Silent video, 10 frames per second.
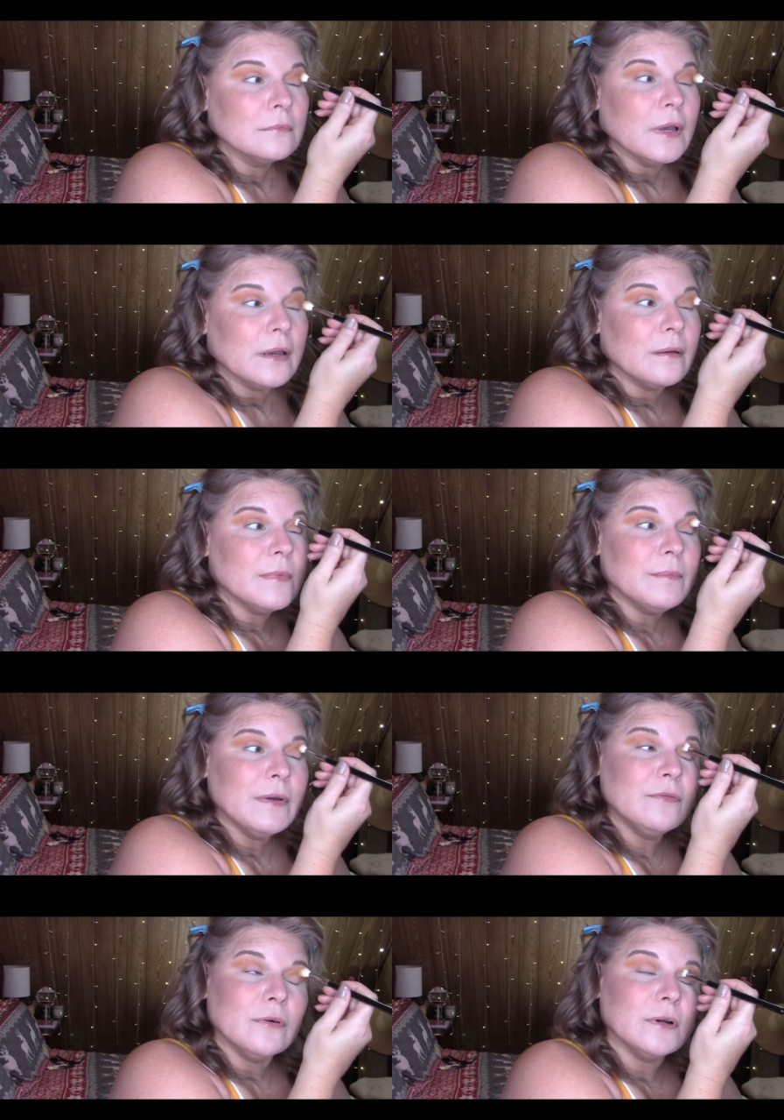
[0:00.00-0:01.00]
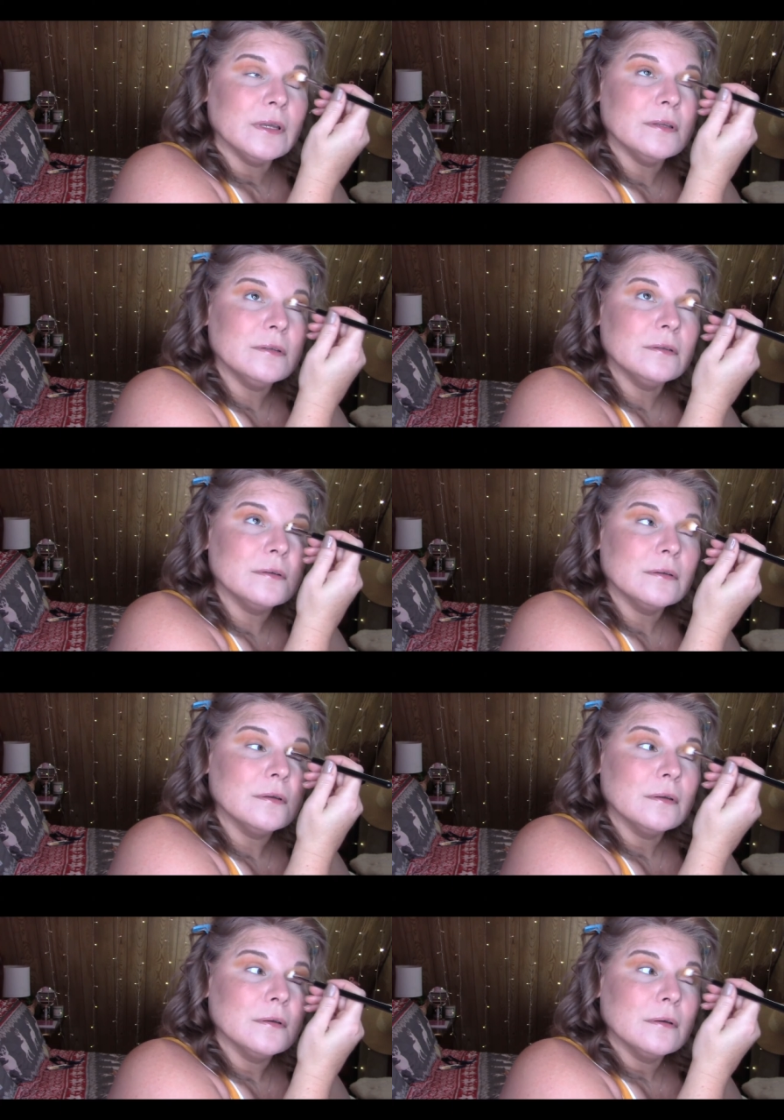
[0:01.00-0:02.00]
I am in my 40s.
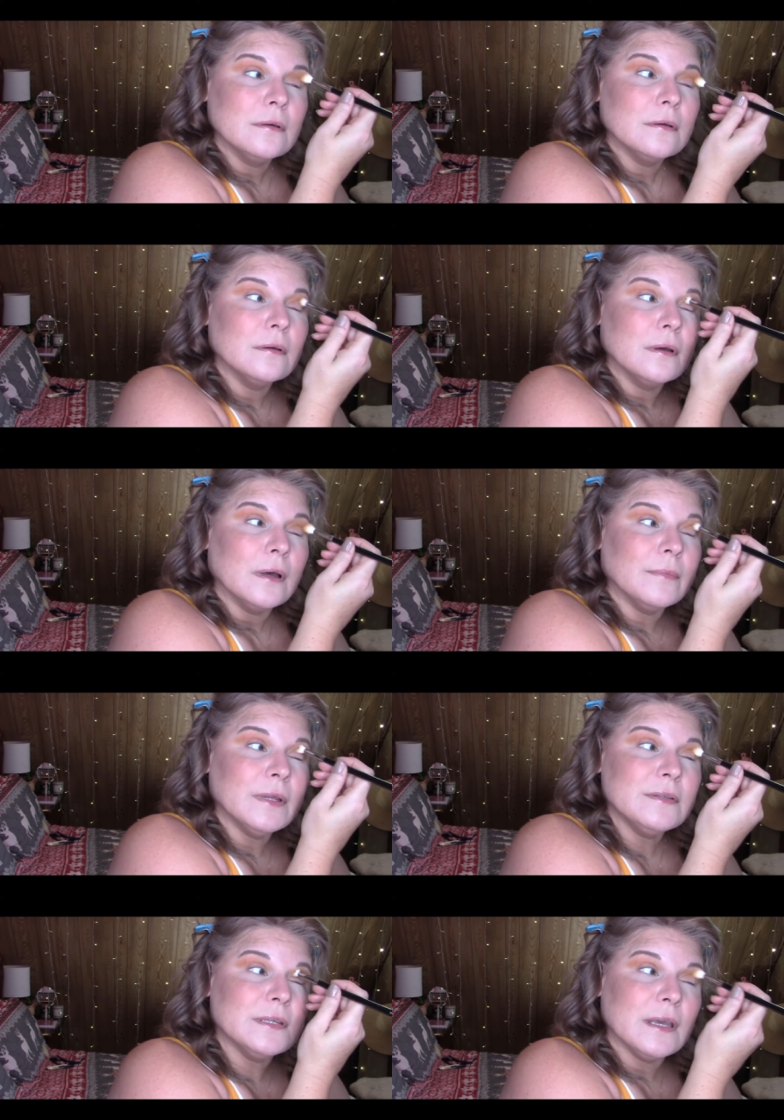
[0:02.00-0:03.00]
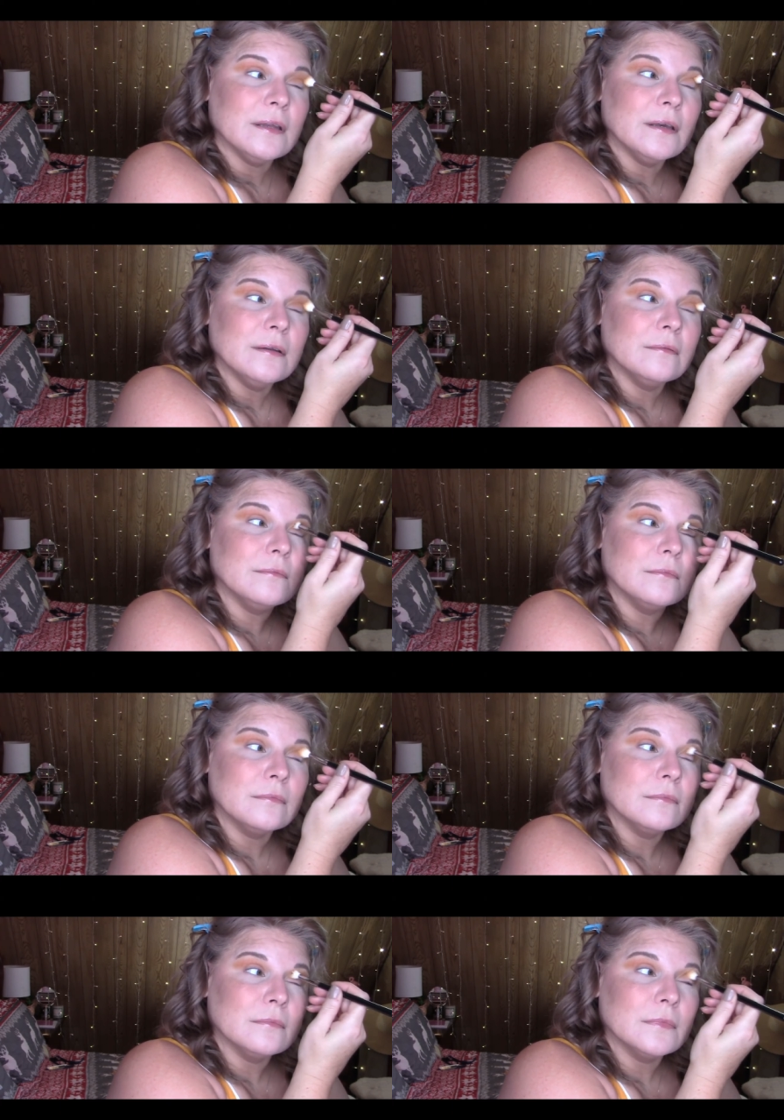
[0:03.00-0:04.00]
I'm not saying it,
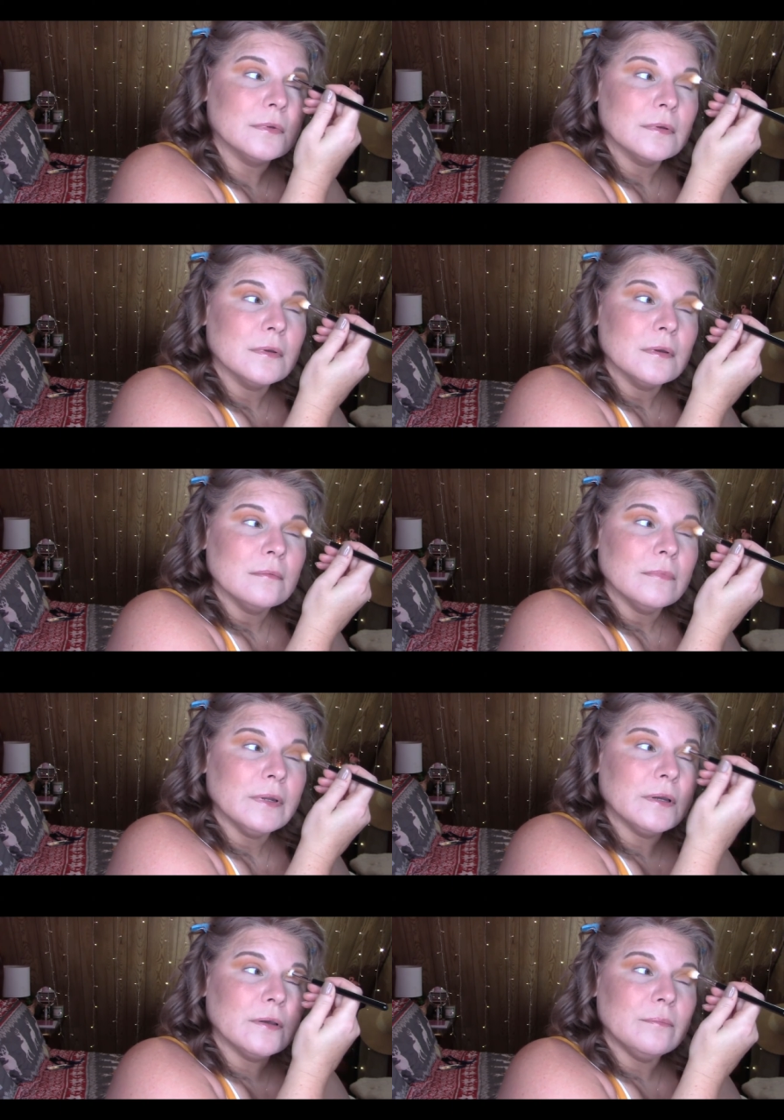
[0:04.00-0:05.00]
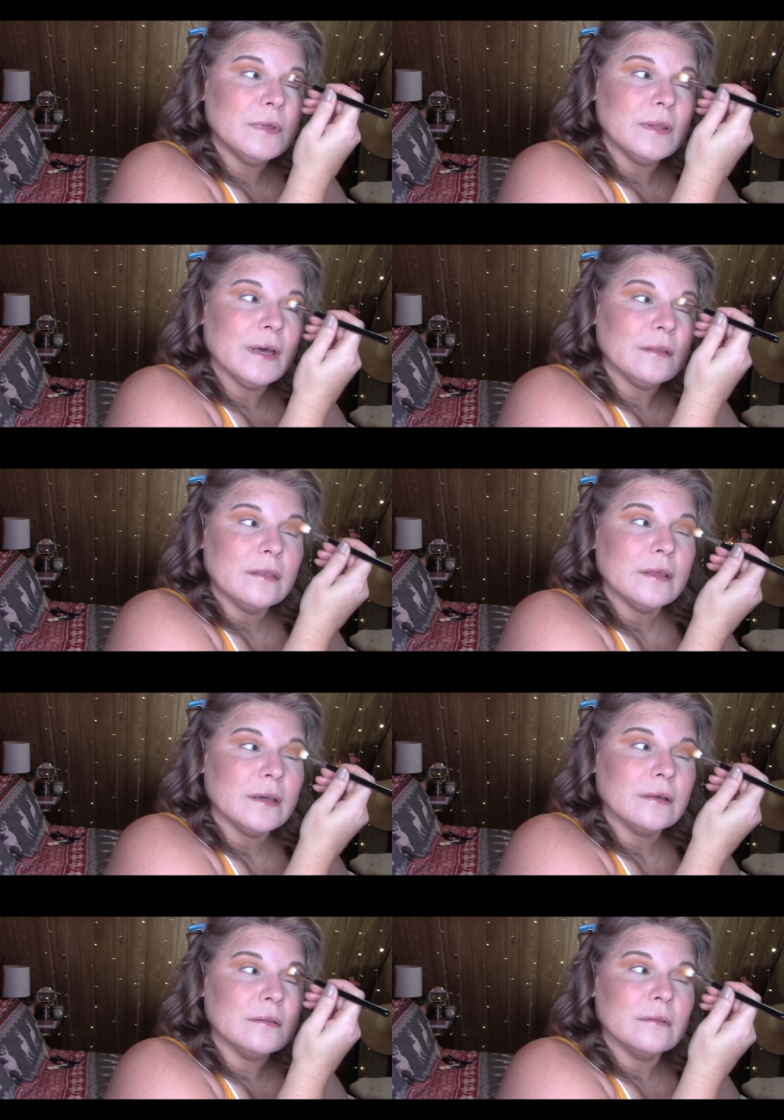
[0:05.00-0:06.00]
but it could be that
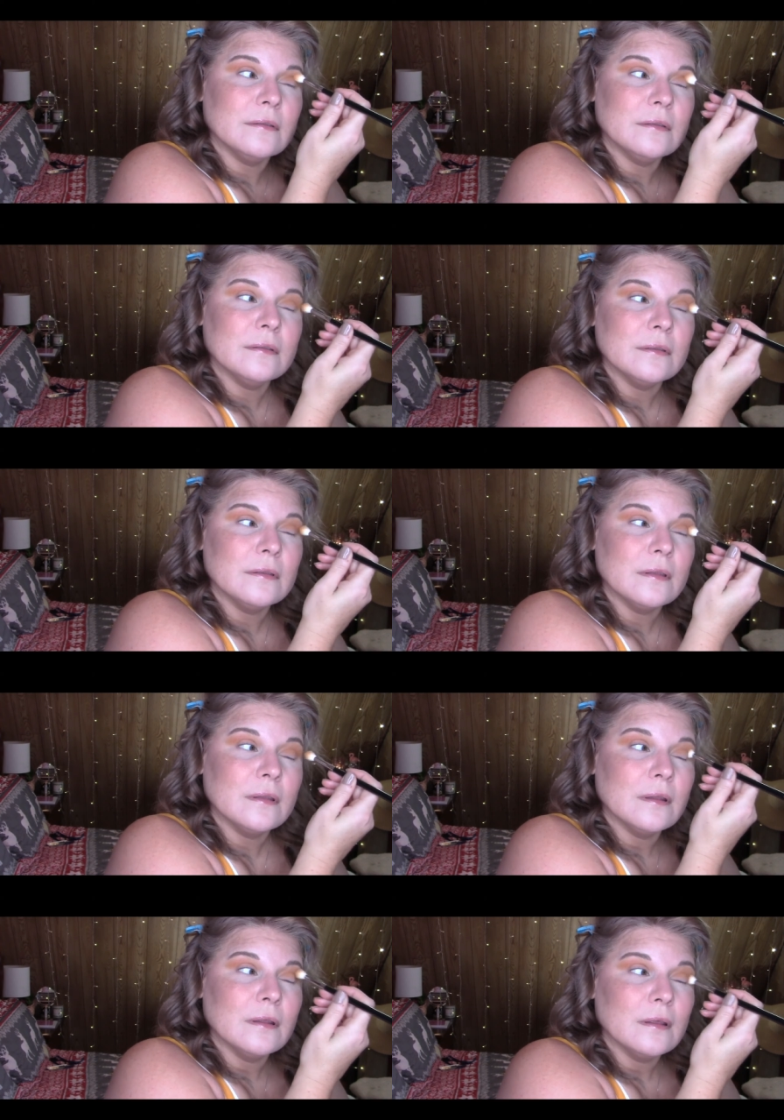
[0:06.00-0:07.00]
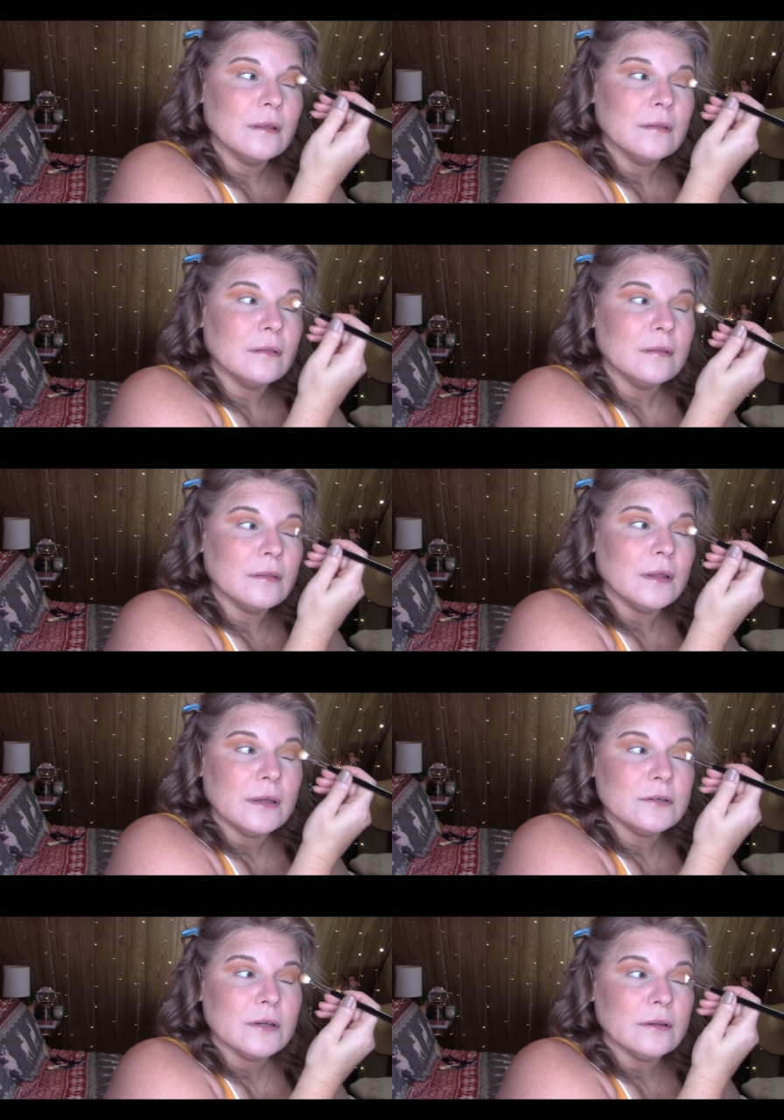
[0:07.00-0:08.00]
thing that
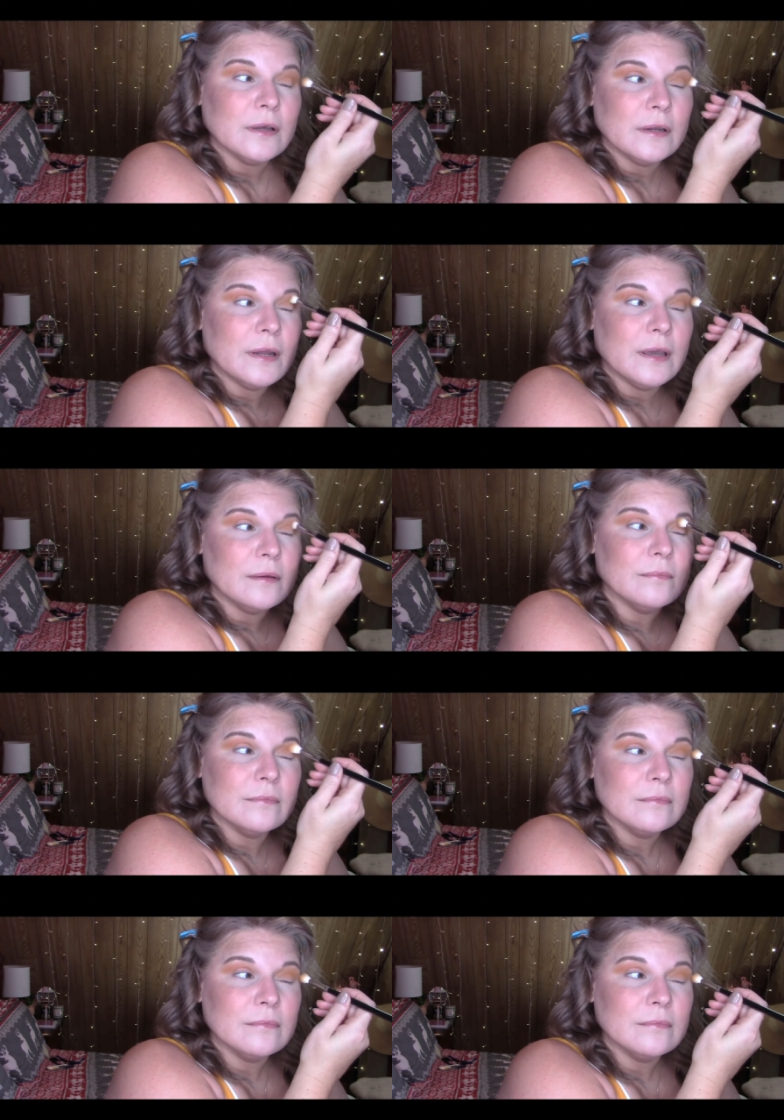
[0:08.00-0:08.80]
I shall not name